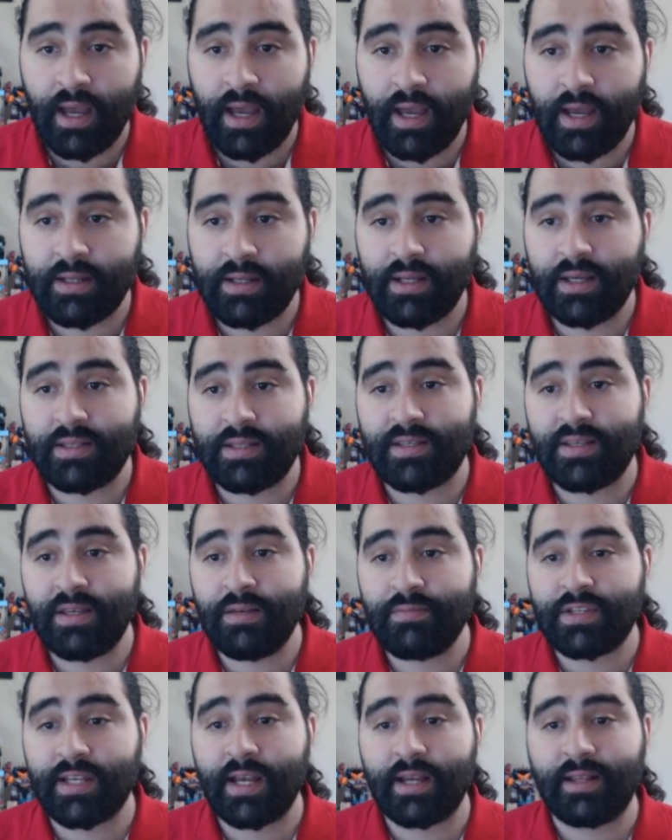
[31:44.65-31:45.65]
And it
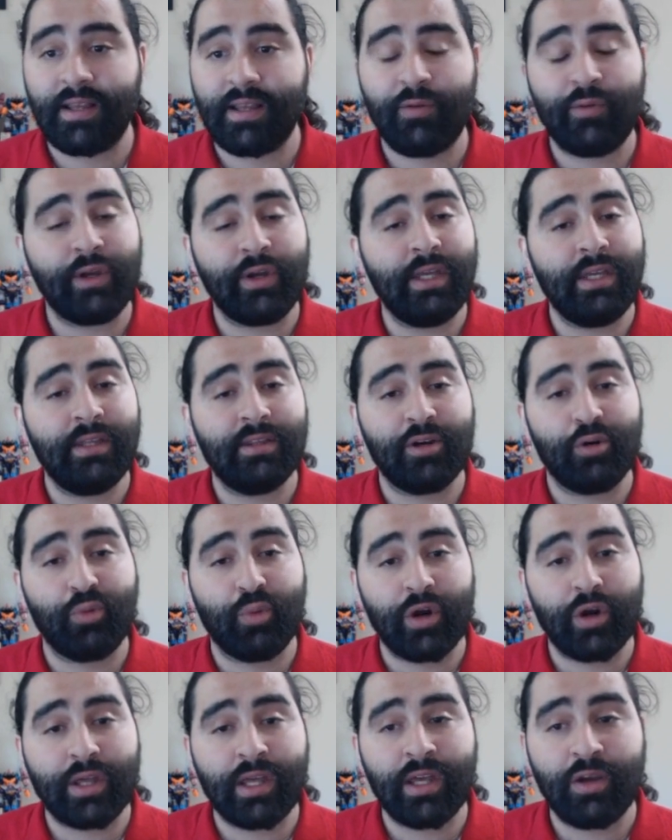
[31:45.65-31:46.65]
seems like they were
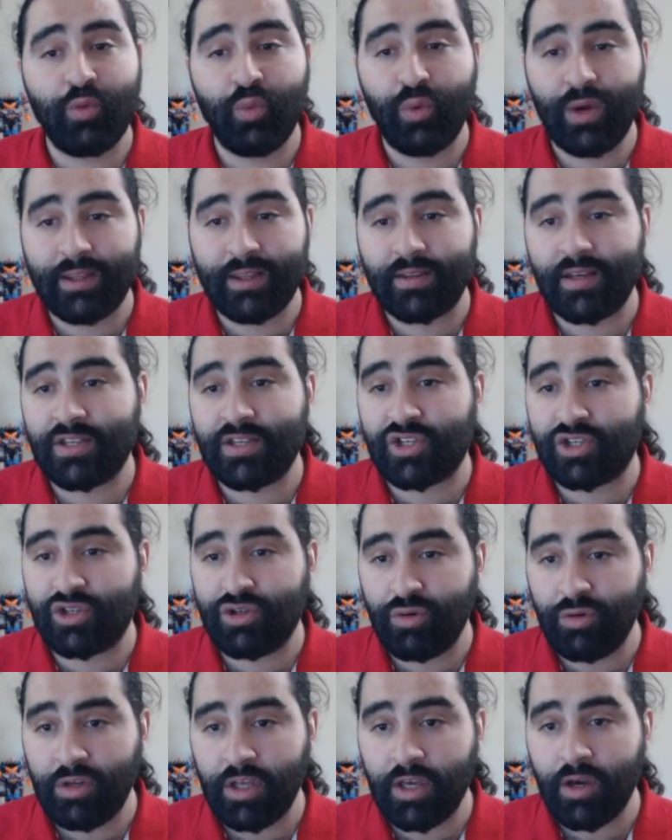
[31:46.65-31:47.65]
either working with a
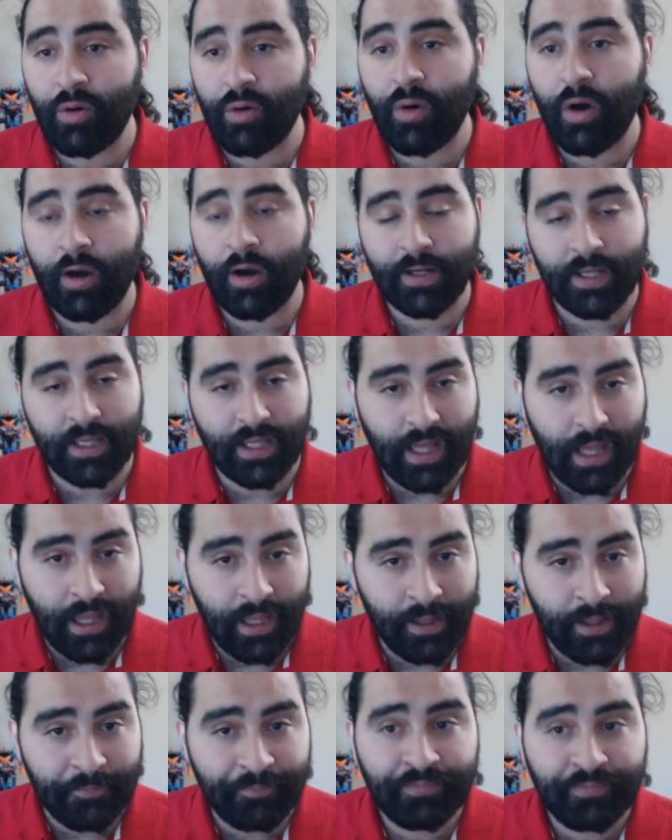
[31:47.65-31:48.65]
studio on a
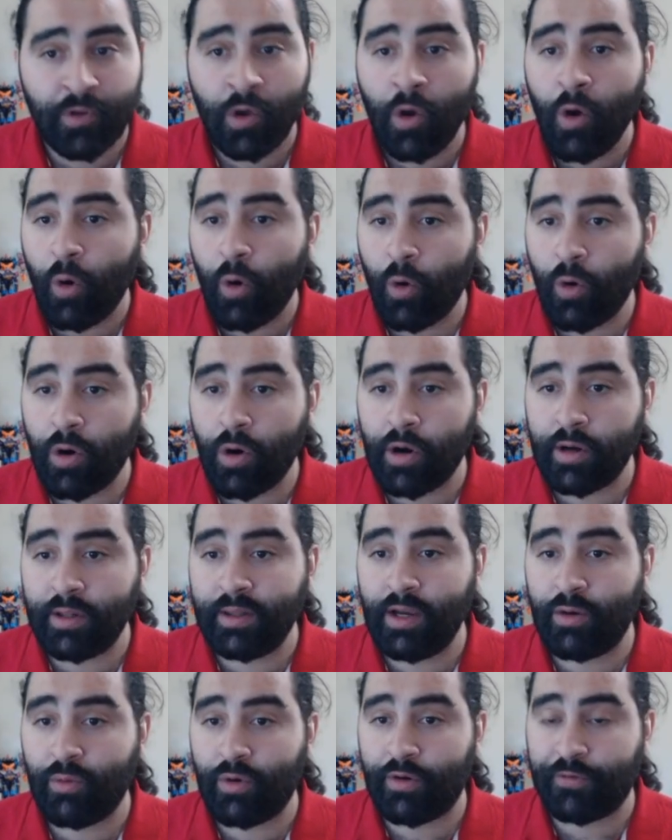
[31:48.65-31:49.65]
game
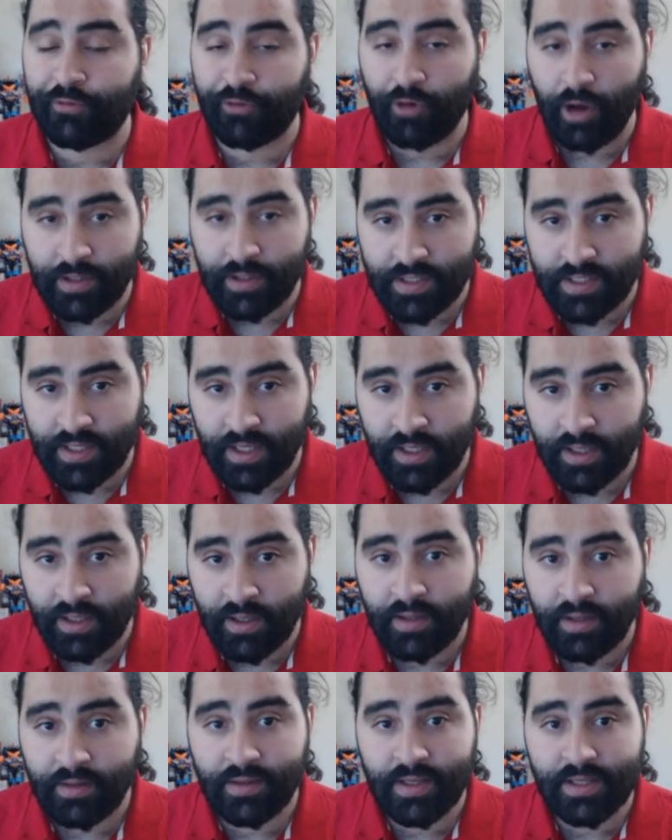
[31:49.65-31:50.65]
or they were
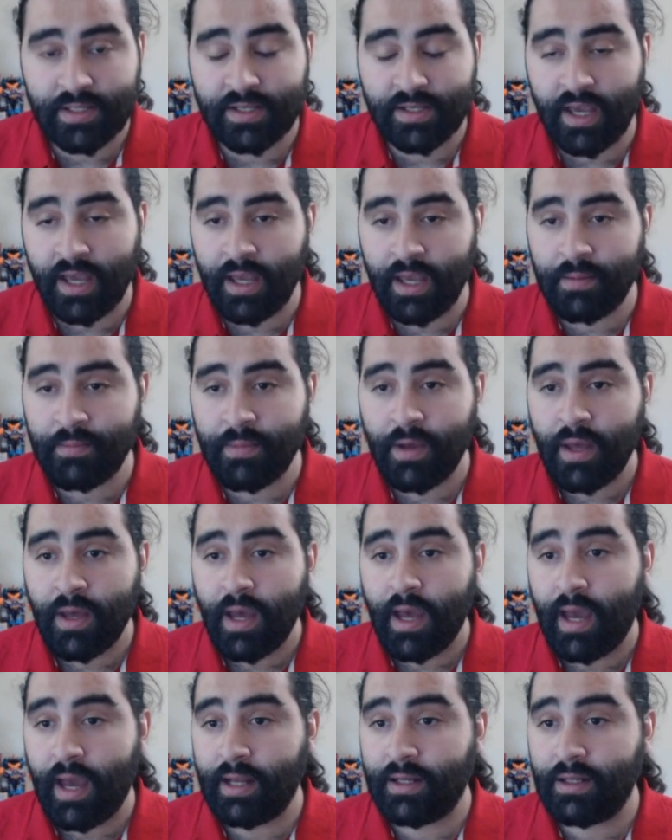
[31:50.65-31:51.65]
fronting this game,
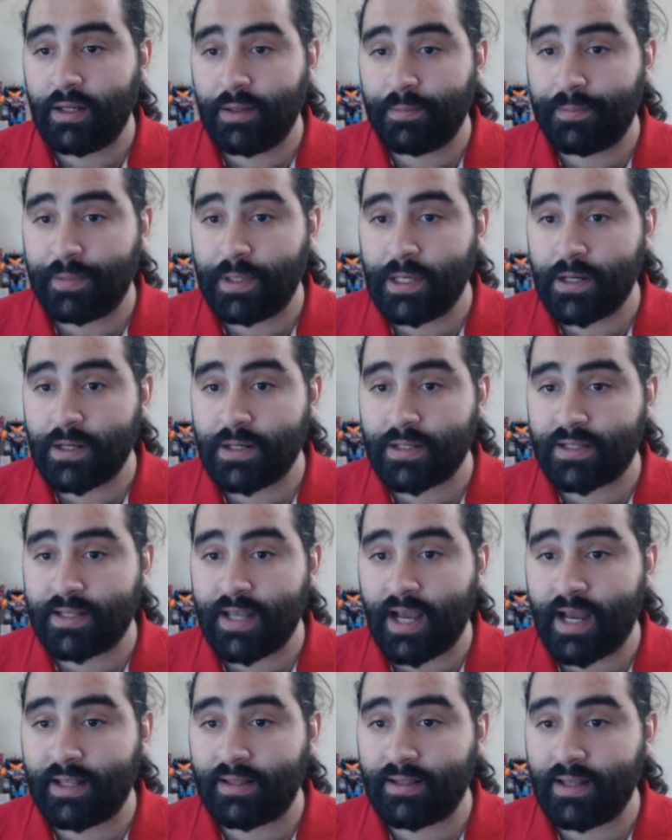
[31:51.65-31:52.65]
and it appears
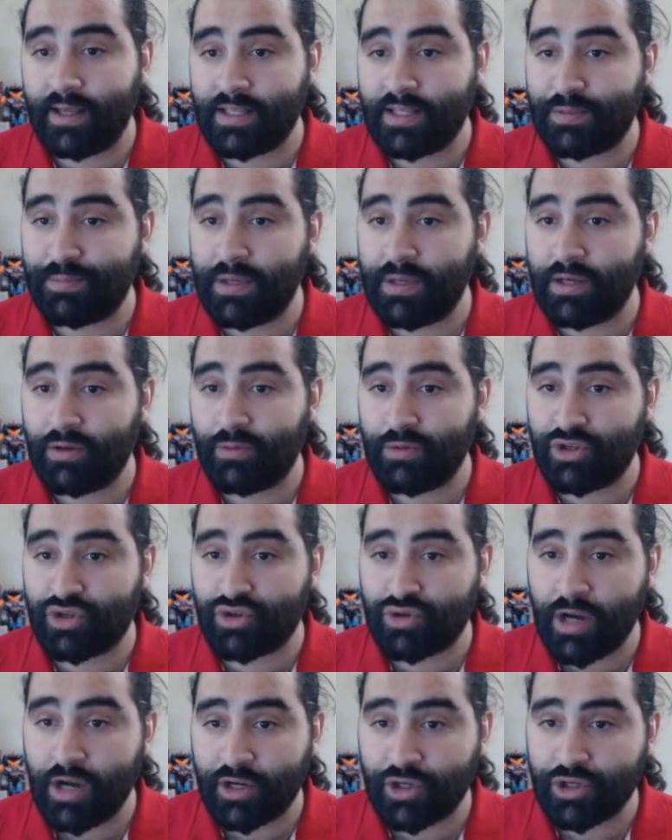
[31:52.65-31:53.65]
that it's being
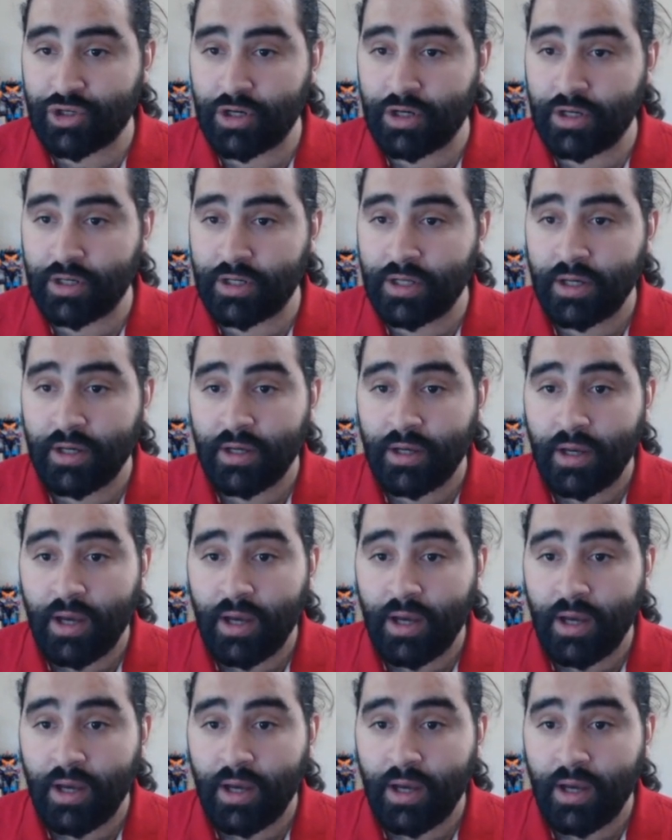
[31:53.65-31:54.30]
restructured.